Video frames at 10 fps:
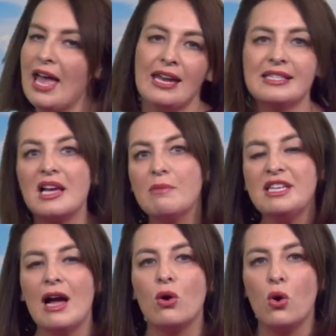And it's coming
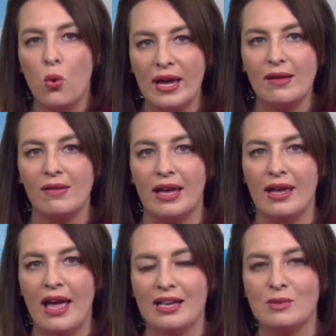down quickly.
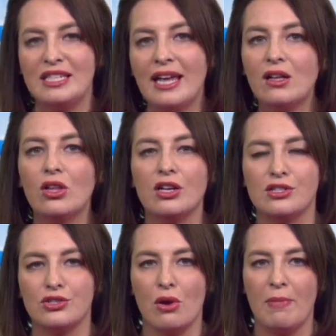As we take a look at
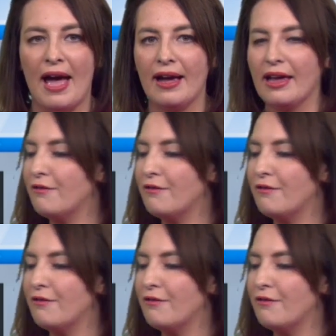snowpack, in